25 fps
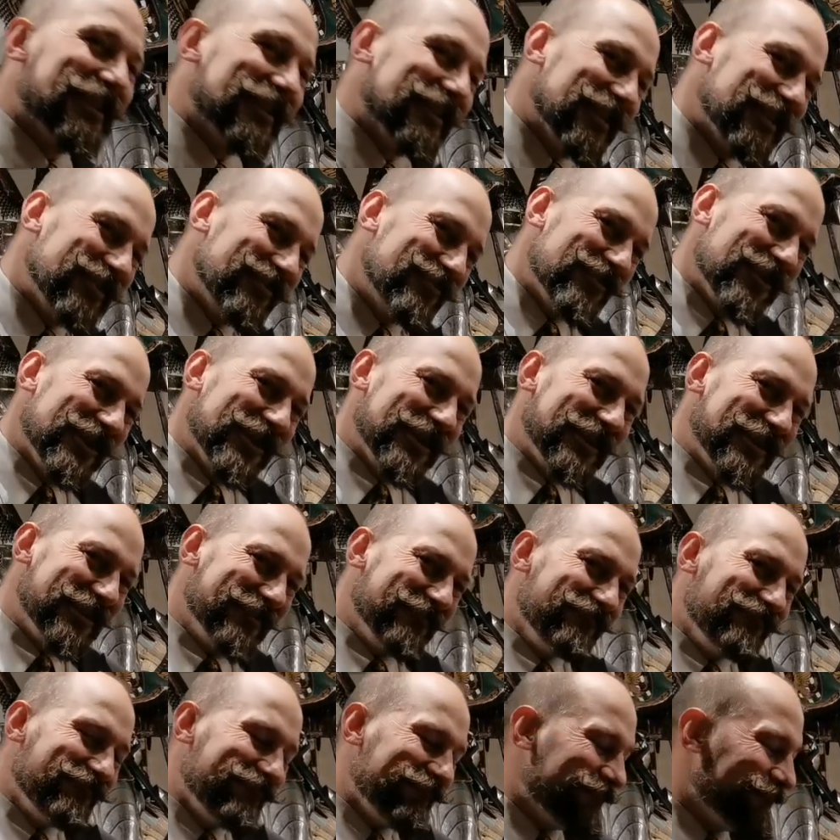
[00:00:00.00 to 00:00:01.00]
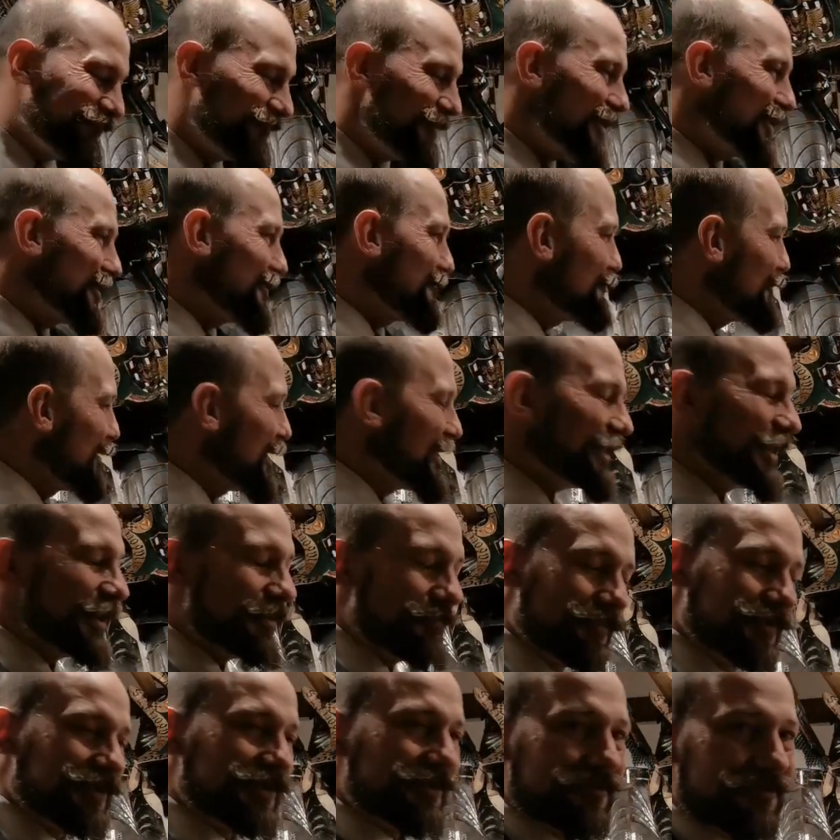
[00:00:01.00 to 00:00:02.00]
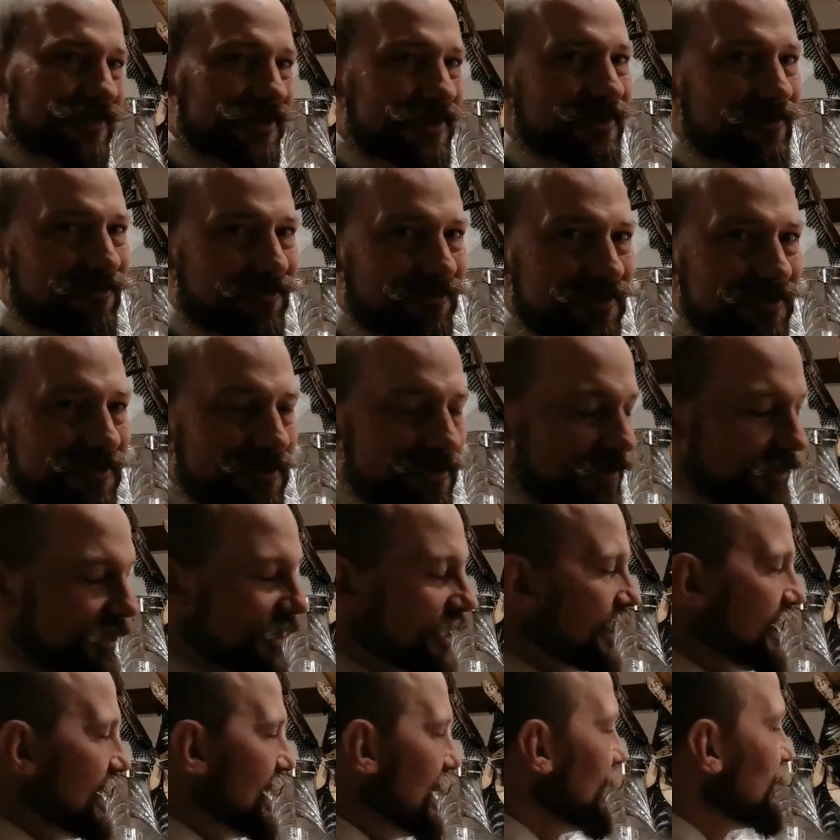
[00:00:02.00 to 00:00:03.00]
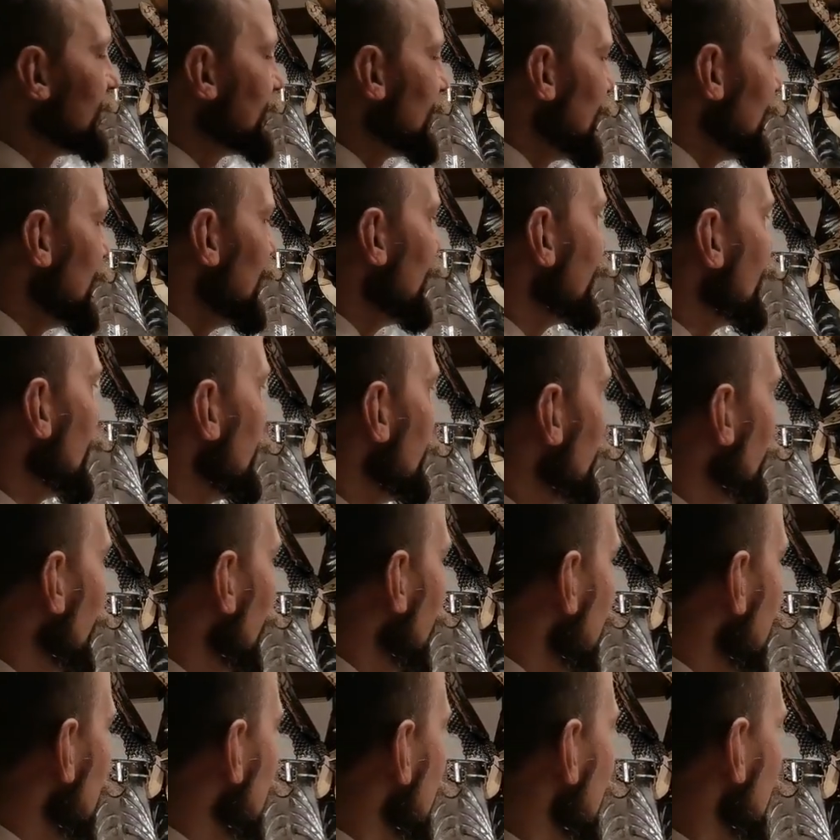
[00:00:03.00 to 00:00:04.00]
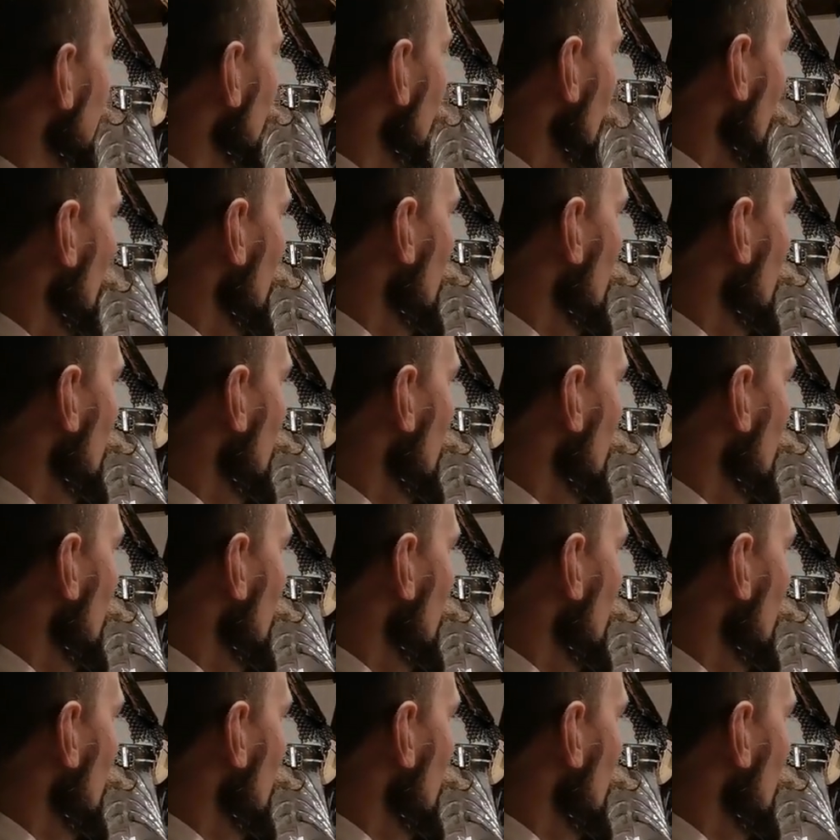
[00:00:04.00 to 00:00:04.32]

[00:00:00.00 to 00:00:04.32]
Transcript: the dragon doesn't make that much of a difference. It kind of completes the